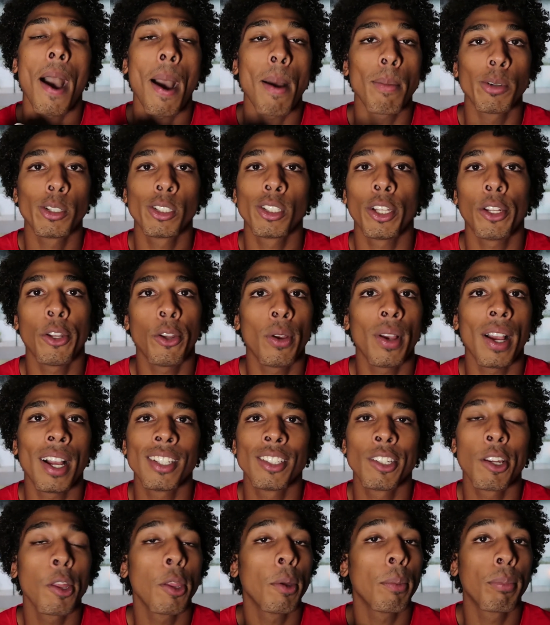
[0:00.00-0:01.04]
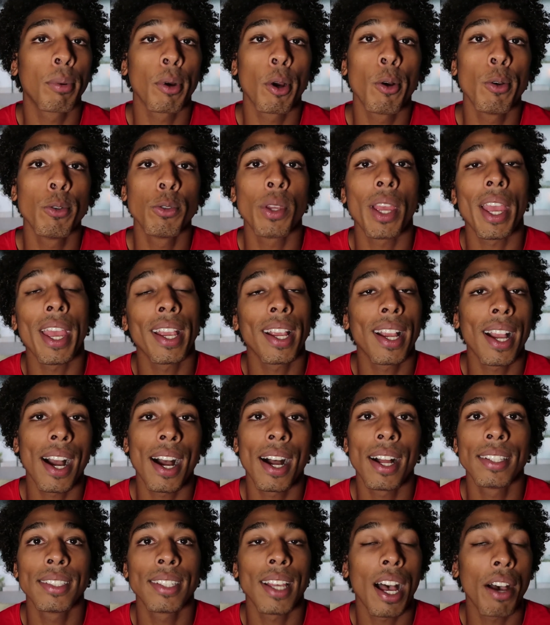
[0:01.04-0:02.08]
I'm just letting you guys know the pros and cons,